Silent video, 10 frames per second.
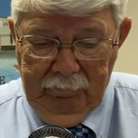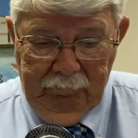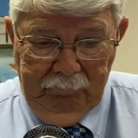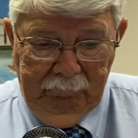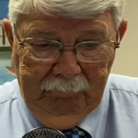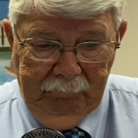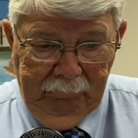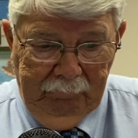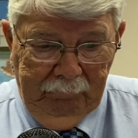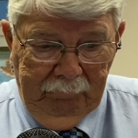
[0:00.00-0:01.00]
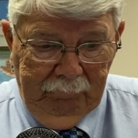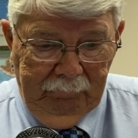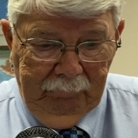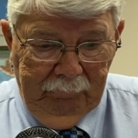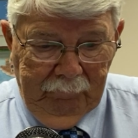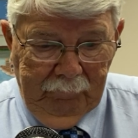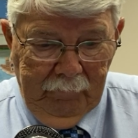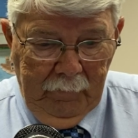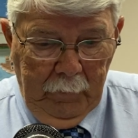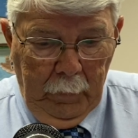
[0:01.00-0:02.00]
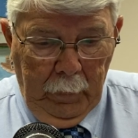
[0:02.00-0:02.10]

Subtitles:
Nothing is said.